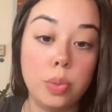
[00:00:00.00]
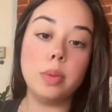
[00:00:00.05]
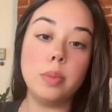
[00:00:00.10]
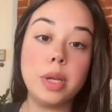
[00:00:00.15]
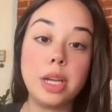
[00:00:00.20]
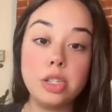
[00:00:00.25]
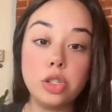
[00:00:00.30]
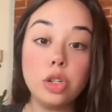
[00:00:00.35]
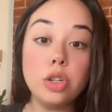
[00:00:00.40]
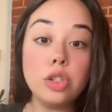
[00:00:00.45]

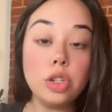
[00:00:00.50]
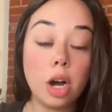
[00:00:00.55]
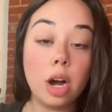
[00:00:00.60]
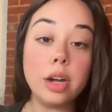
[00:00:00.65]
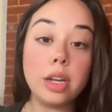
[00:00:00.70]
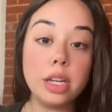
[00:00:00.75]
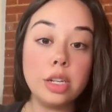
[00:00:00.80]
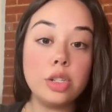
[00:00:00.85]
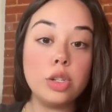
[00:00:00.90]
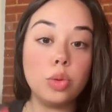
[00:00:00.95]
Because you're
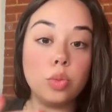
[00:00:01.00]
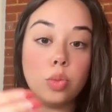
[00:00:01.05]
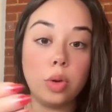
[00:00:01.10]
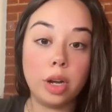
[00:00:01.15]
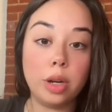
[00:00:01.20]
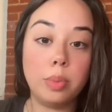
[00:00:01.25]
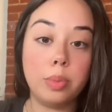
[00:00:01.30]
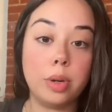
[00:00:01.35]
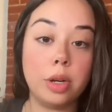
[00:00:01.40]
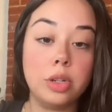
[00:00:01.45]
talking to
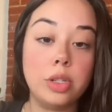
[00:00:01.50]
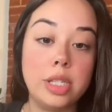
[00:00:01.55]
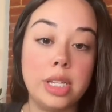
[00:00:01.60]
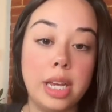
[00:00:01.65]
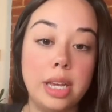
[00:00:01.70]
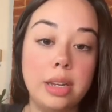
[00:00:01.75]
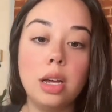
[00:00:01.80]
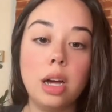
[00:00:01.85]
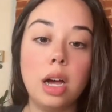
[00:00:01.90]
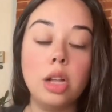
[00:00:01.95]
one person.